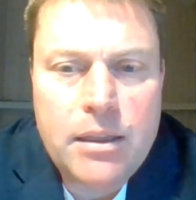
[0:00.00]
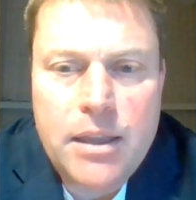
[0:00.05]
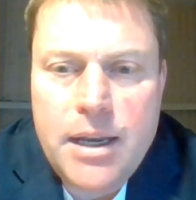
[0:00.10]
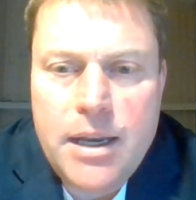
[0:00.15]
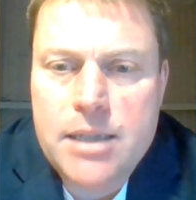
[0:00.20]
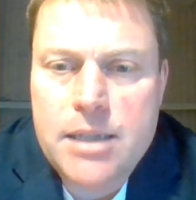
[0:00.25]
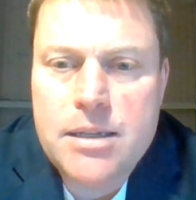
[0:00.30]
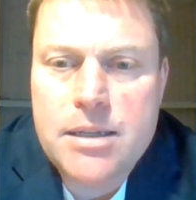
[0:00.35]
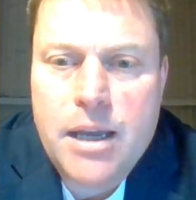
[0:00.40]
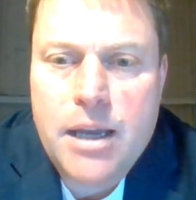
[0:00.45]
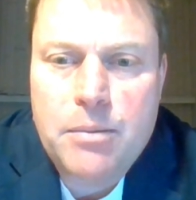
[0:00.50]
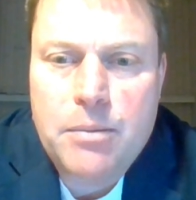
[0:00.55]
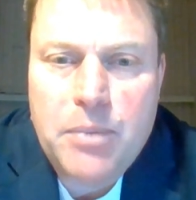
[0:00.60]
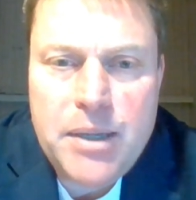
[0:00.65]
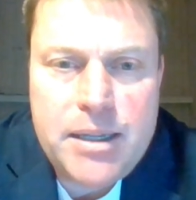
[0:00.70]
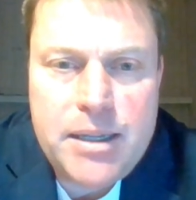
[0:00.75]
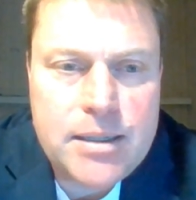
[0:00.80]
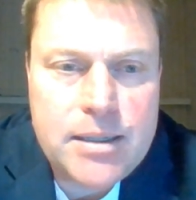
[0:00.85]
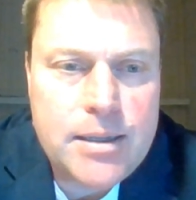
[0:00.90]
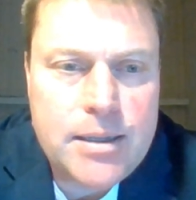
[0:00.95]
the next slide,
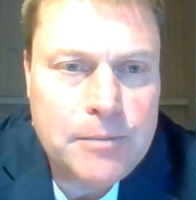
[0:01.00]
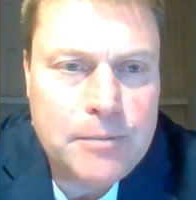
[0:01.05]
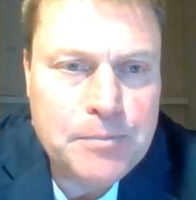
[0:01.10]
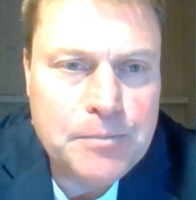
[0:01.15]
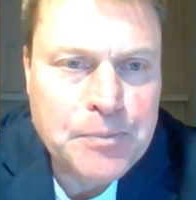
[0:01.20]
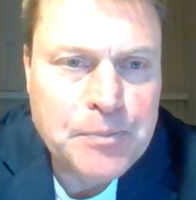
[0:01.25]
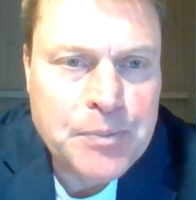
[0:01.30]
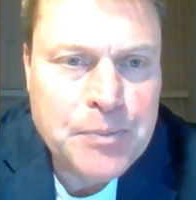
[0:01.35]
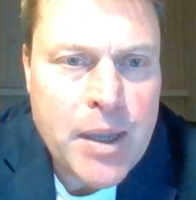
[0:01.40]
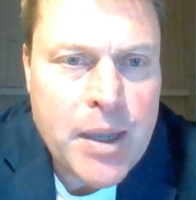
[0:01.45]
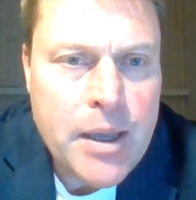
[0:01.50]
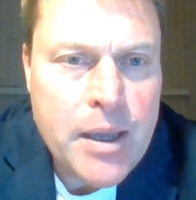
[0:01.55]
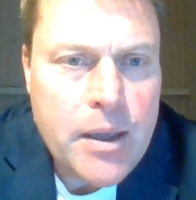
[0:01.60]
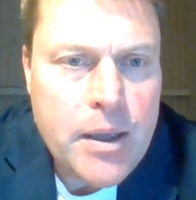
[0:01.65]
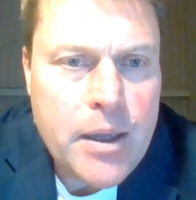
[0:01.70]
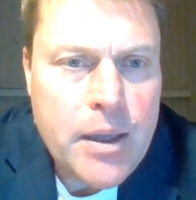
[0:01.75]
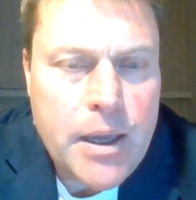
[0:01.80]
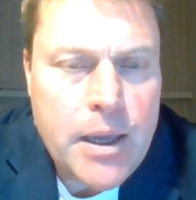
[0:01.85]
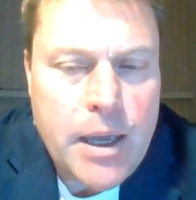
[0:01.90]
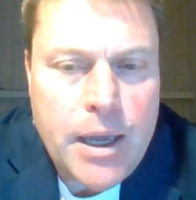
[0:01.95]
please.
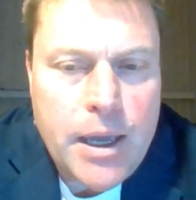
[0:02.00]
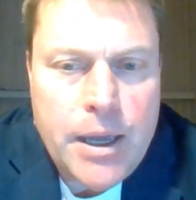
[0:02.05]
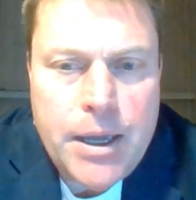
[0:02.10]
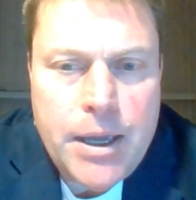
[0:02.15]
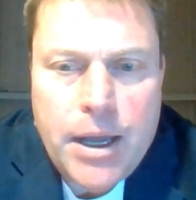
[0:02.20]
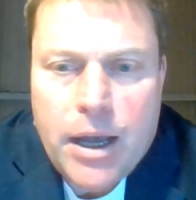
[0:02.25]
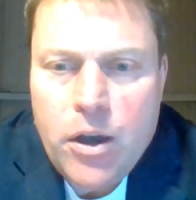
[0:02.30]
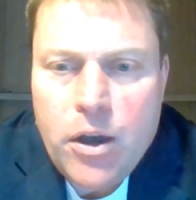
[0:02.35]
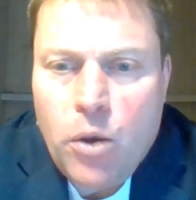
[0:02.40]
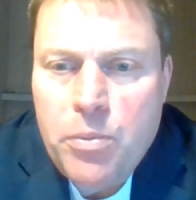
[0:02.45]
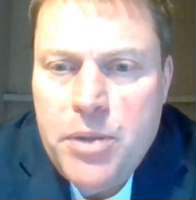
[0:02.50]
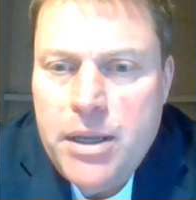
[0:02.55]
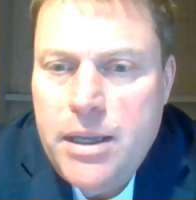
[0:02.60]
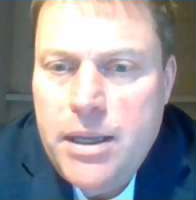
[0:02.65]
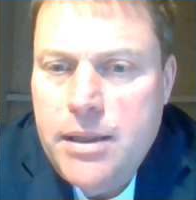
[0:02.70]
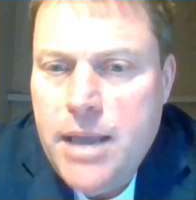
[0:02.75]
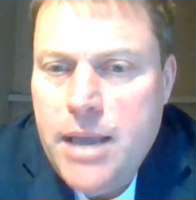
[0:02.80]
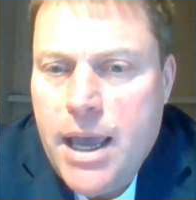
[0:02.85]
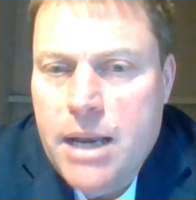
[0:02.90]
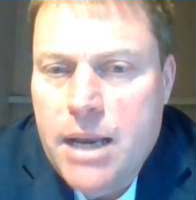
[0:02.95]
I hope
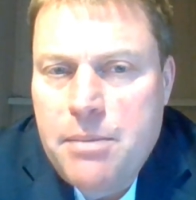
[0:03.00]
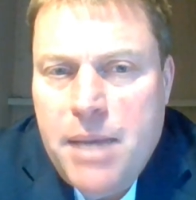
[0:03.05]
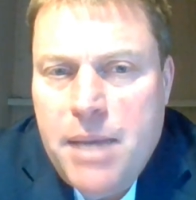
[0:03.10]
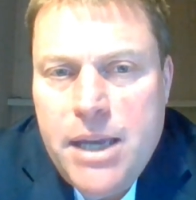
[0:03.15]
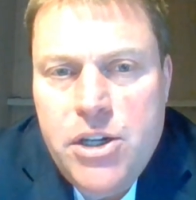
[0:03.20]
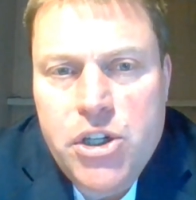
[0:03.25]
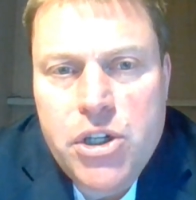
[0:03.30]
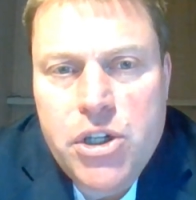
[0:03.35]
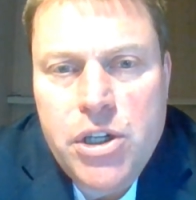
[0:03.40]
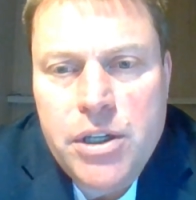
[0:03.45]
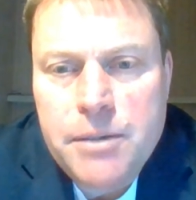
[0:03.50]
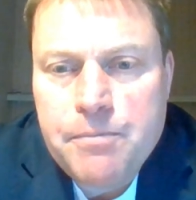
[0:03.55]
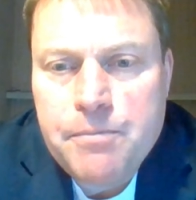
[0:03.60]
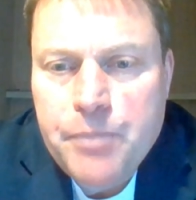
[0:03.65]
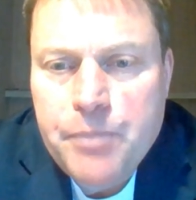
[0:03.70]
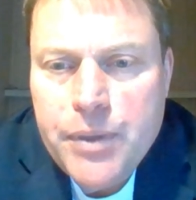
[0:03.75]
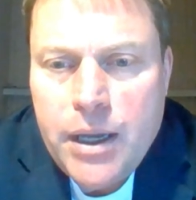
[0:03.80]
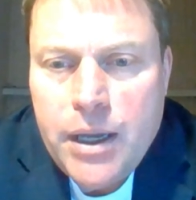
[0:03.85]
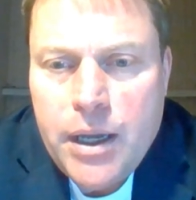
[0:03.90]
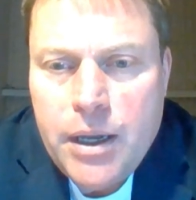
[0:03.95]
that the animation
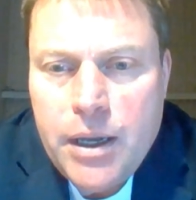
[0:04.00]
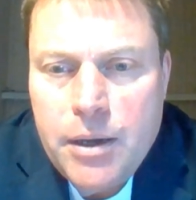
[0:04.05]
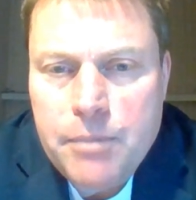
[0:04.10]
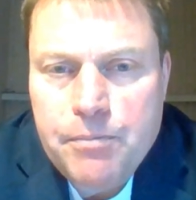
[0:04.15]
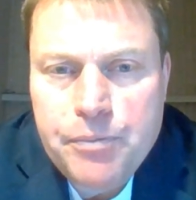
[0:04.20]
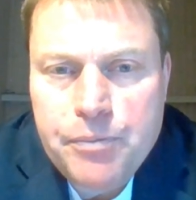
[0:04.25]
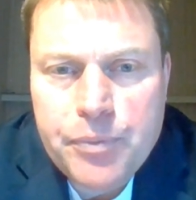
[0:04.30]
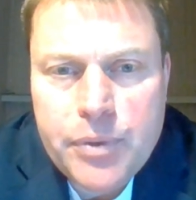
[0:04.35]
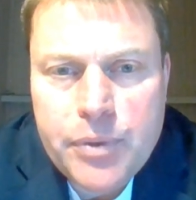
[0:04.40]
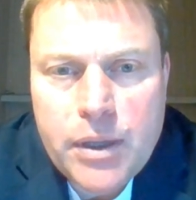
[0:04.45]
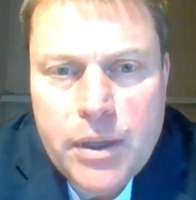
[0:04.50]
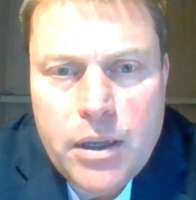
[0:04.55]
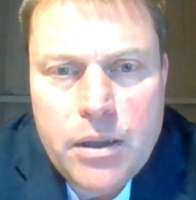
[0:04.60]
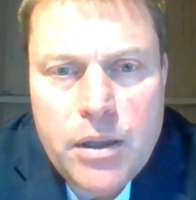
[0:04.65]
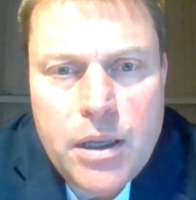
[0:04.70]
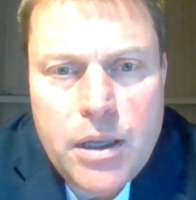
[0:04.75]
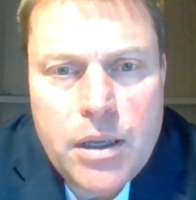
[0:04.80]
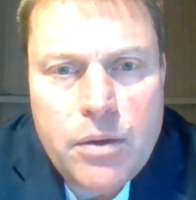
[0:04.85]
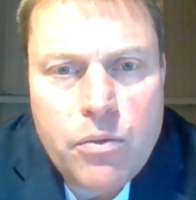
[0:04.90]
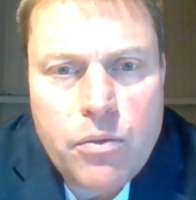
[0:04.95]

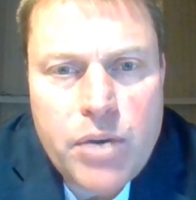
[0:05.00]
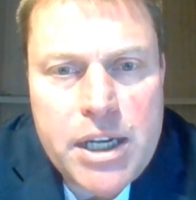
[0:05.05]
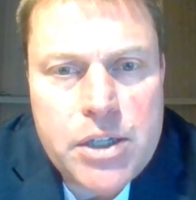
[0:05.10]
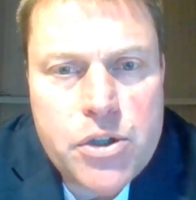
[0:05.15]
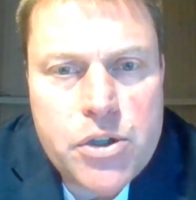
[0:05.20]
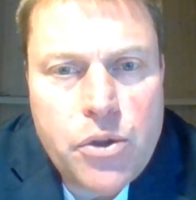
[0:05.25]
reach